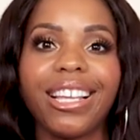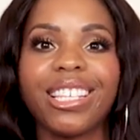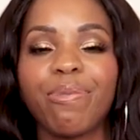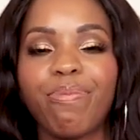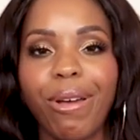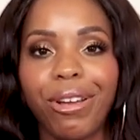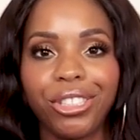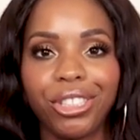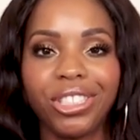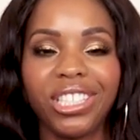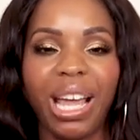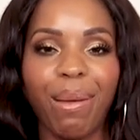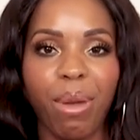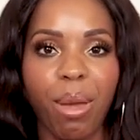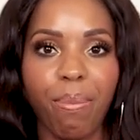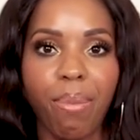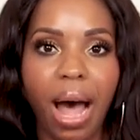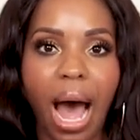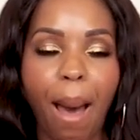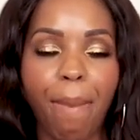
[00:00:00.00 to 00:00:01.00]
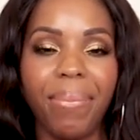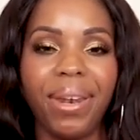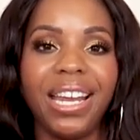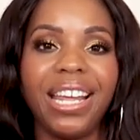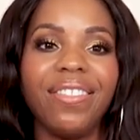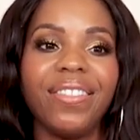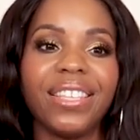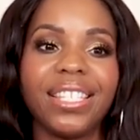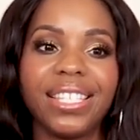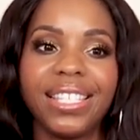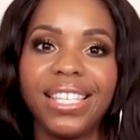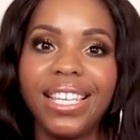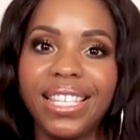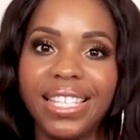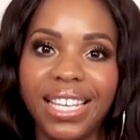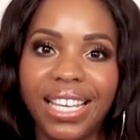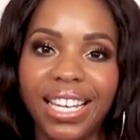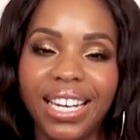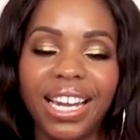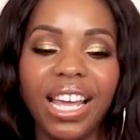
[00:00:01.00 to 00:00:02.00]
especially I'd be popping in the
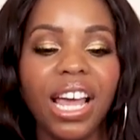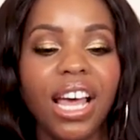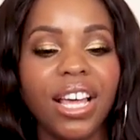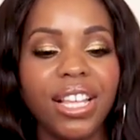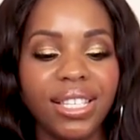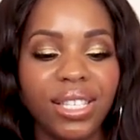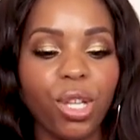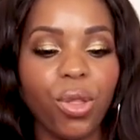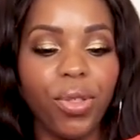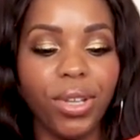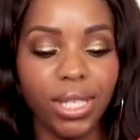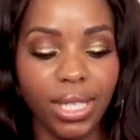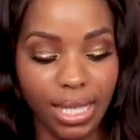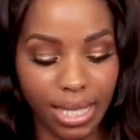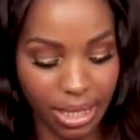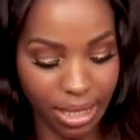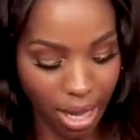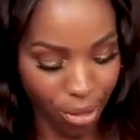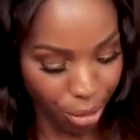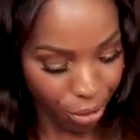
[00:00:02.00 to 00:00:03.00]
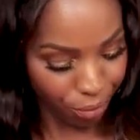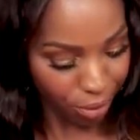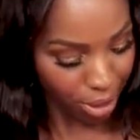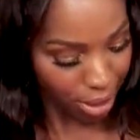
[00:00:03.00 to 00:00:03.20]
season. So this is another